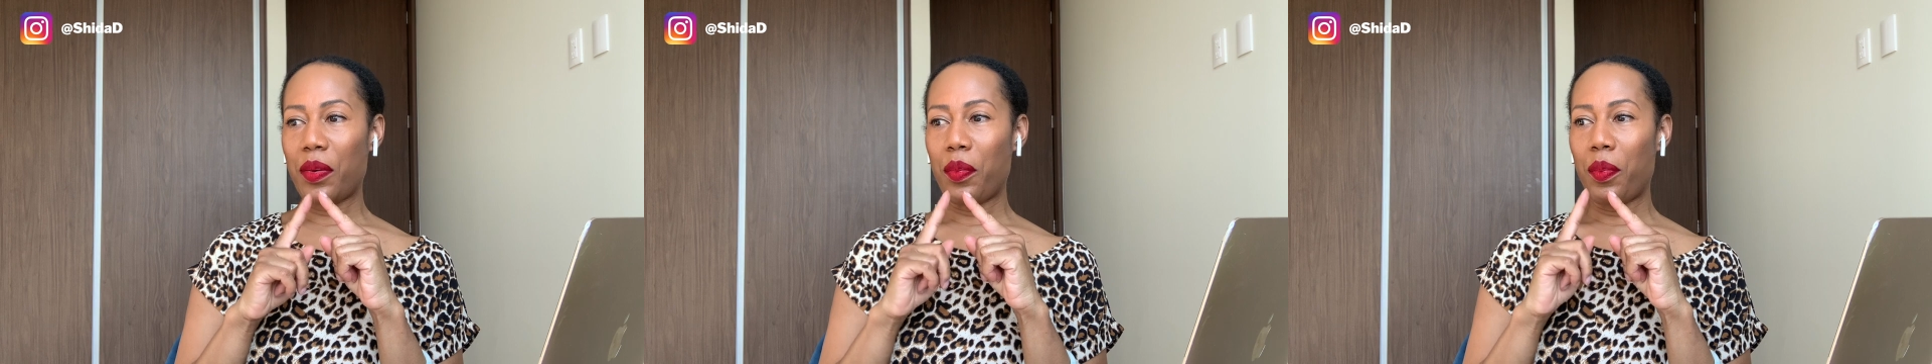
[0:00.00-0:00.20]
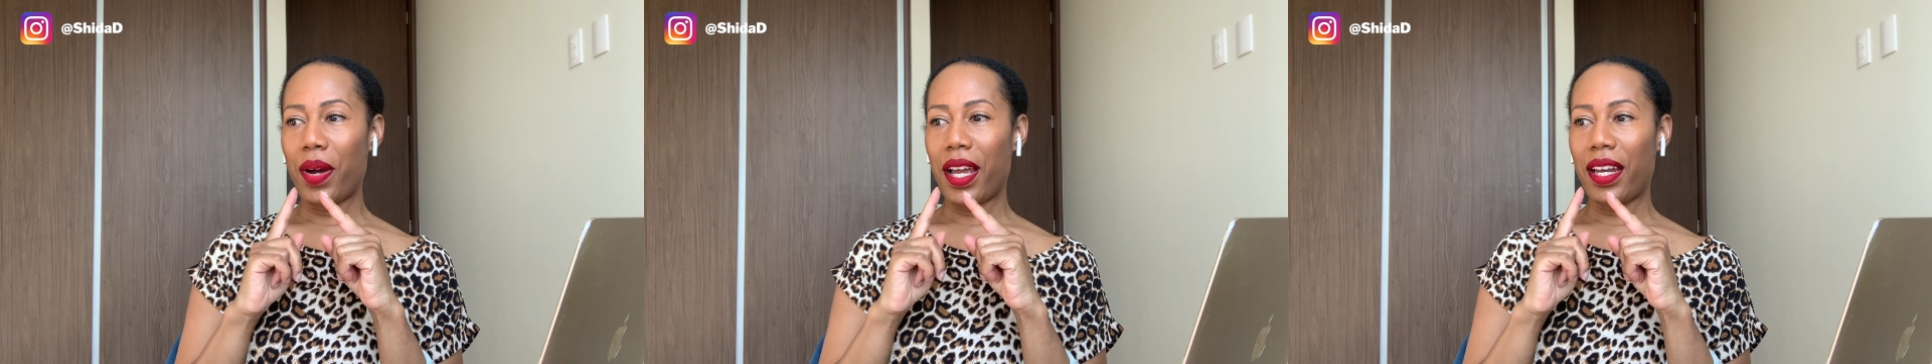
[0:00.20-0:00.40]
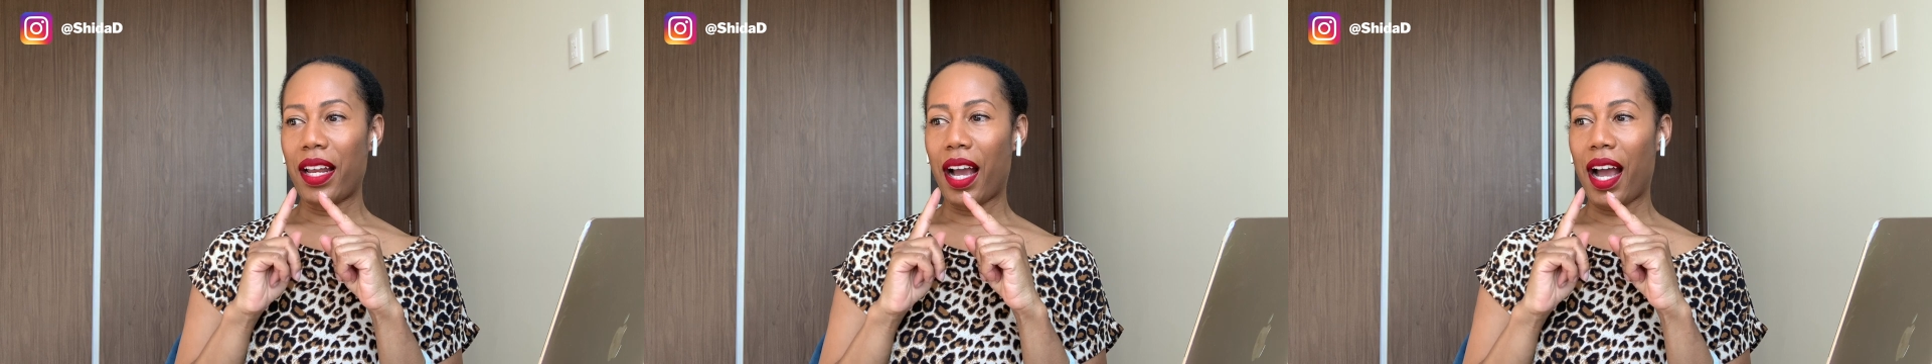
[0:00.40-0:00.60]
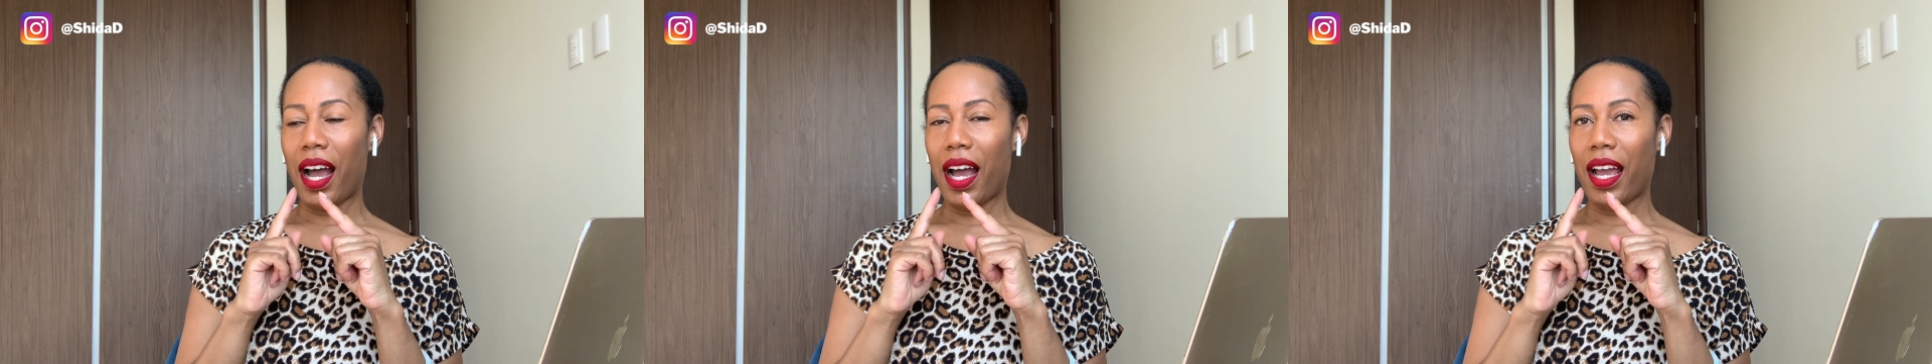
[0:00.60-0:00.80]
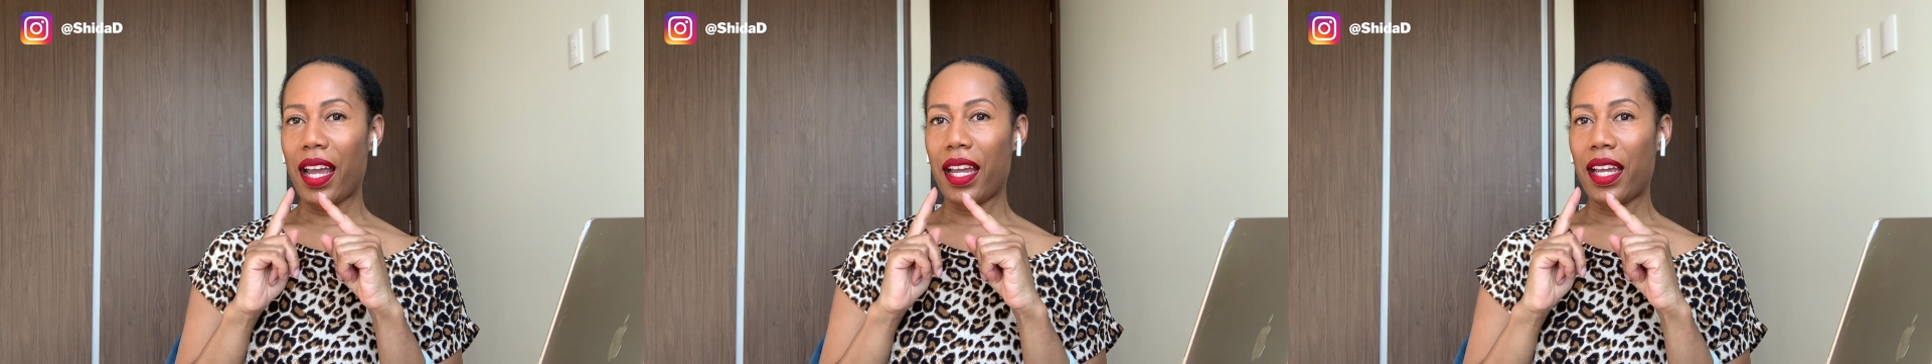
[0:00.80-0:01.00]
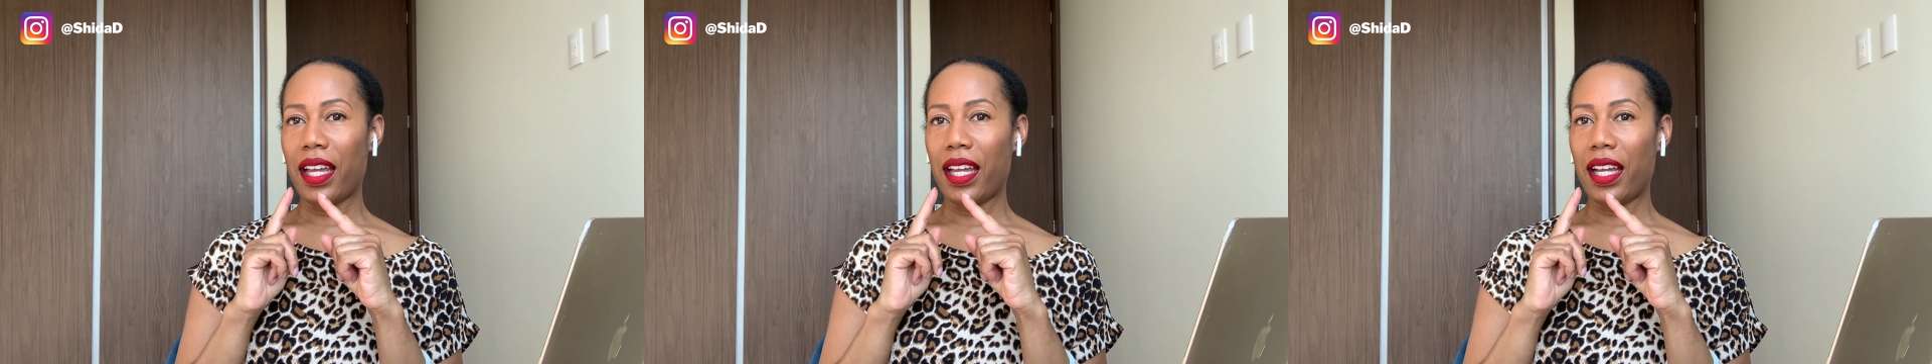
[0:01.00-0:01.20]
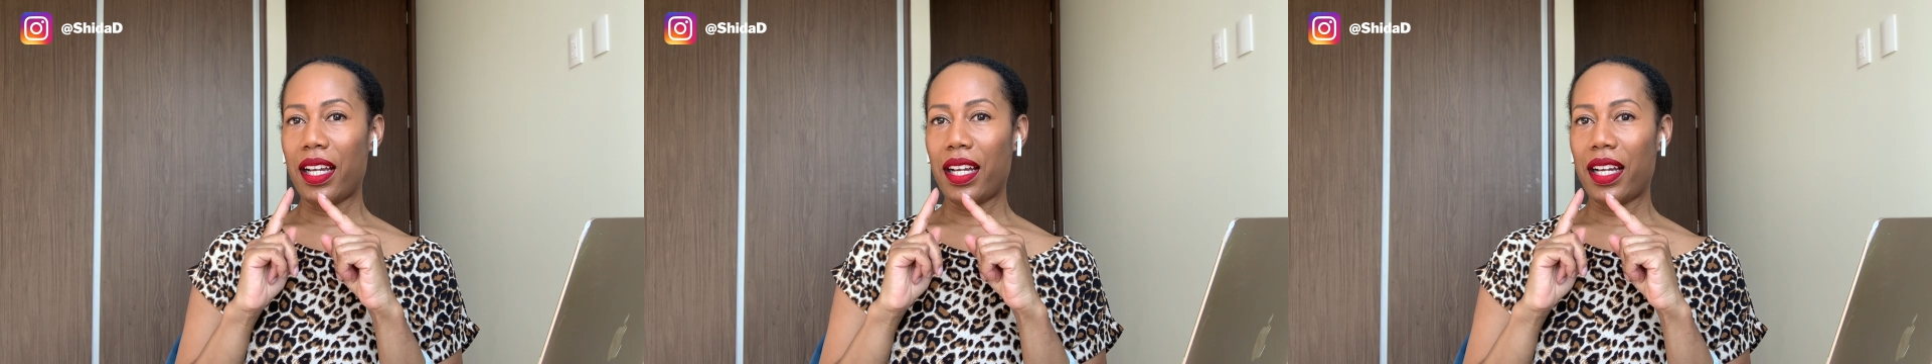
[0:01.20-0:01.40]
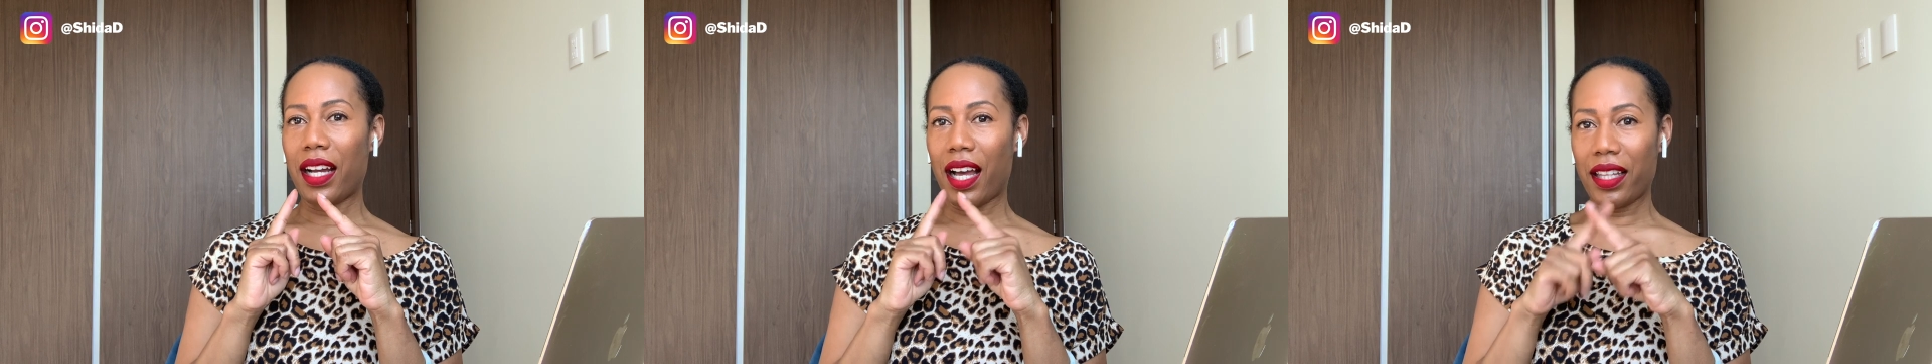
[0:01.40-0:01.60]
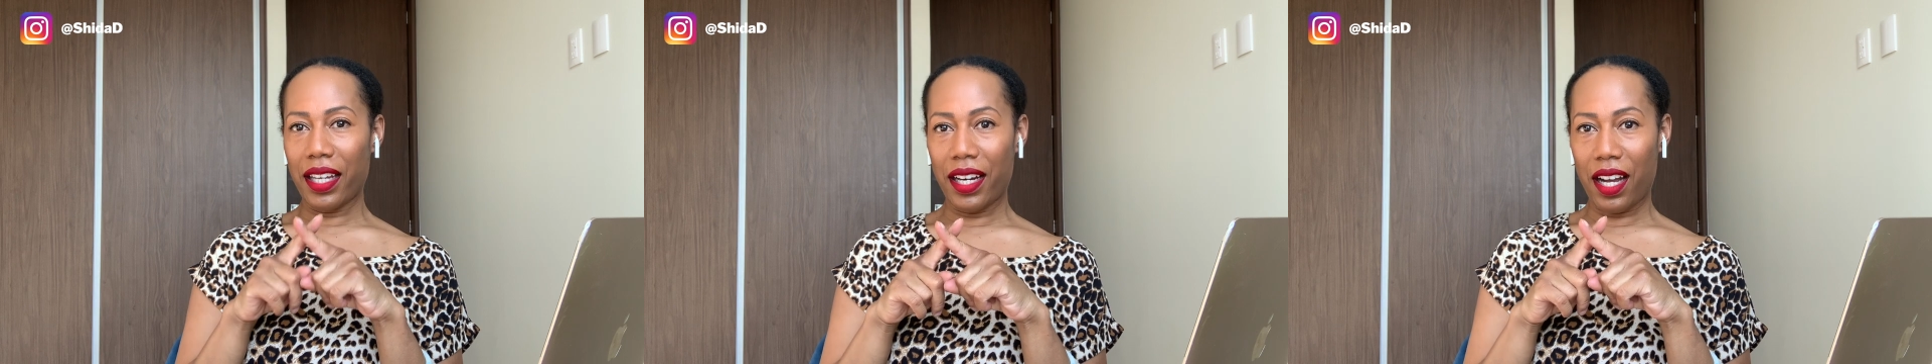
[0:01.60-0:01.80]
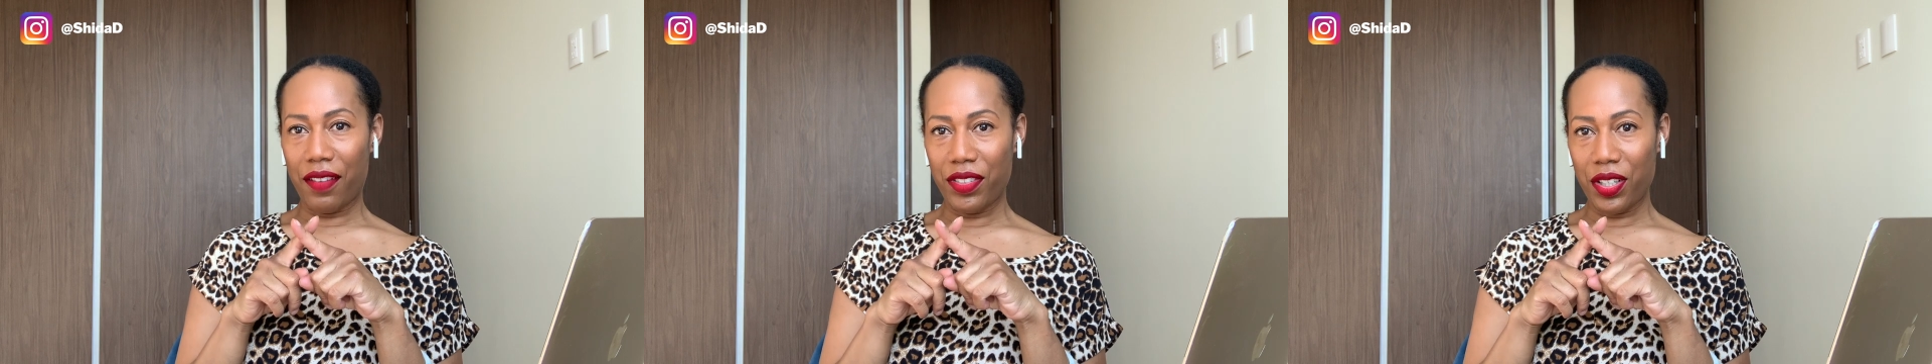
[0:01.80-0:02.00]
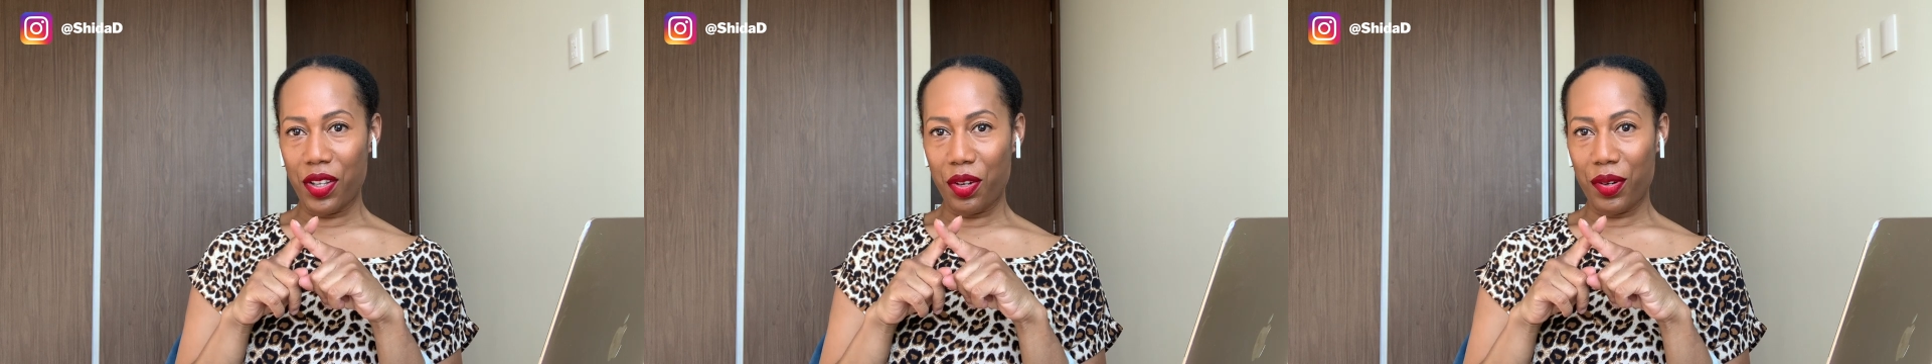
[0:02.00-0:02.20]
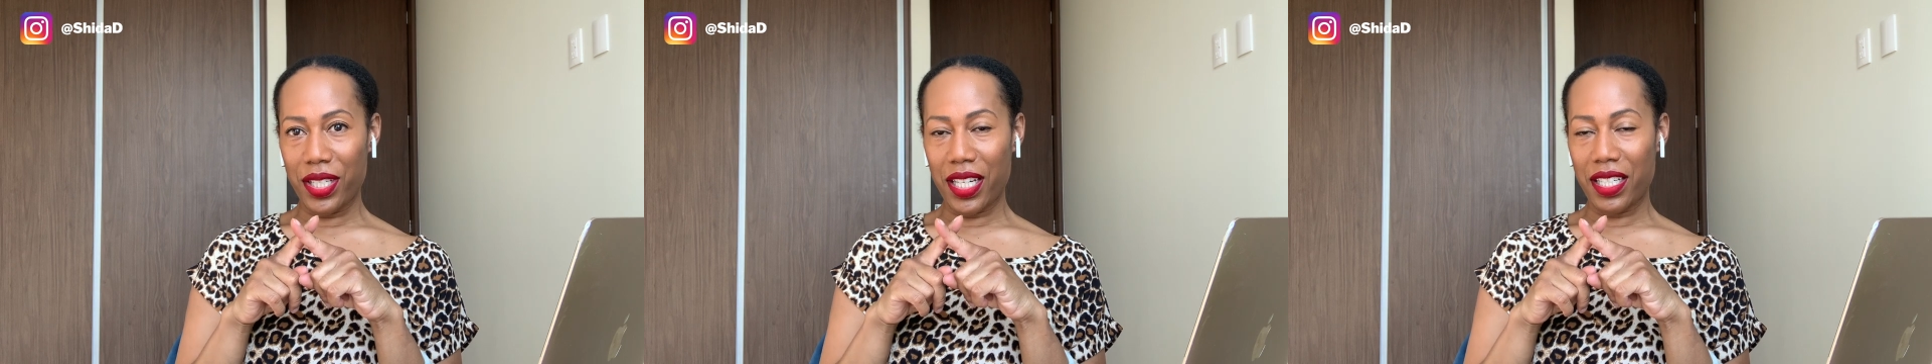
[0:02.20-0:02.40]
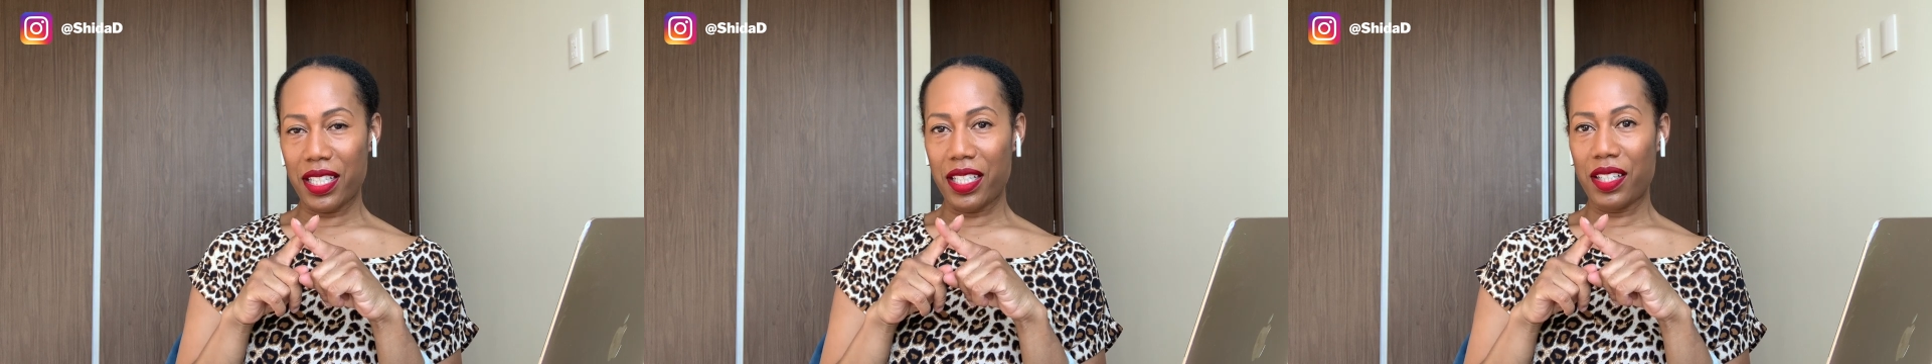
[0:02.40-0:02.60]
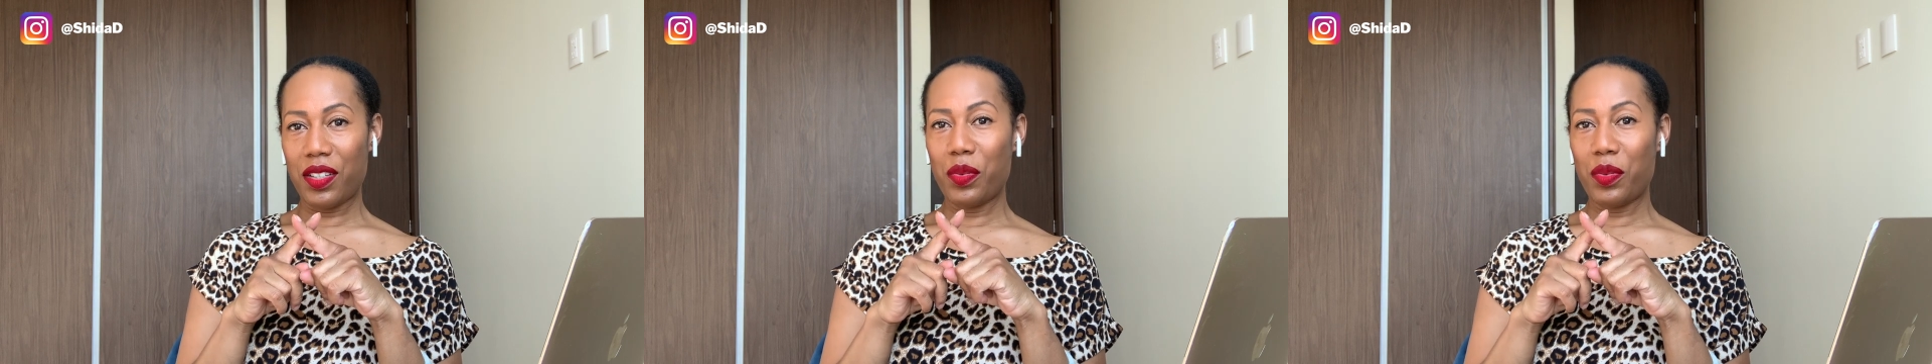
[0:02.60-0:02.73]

when I got laid off during the recession,